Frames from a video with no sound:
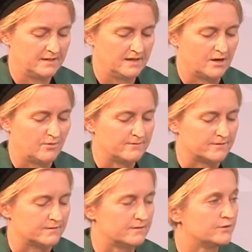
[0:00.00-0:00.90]

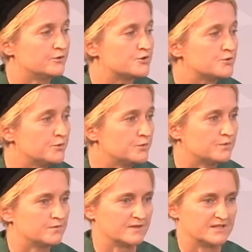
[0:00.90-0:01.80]
However,
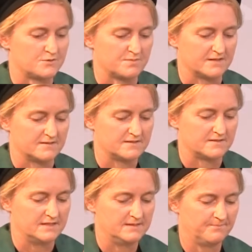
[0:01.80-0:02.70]
true
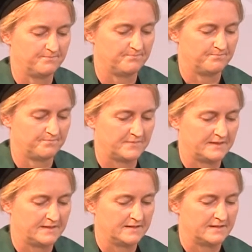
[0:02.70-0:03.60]
transparency
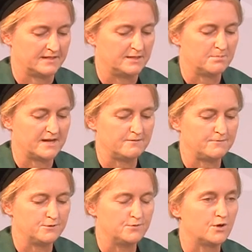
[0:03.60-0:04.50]
can, in my
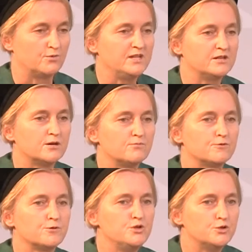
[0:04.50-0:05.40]
view, only come
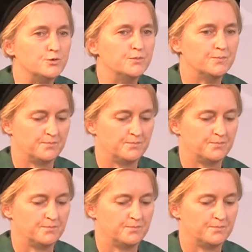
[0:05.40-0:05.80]
from you,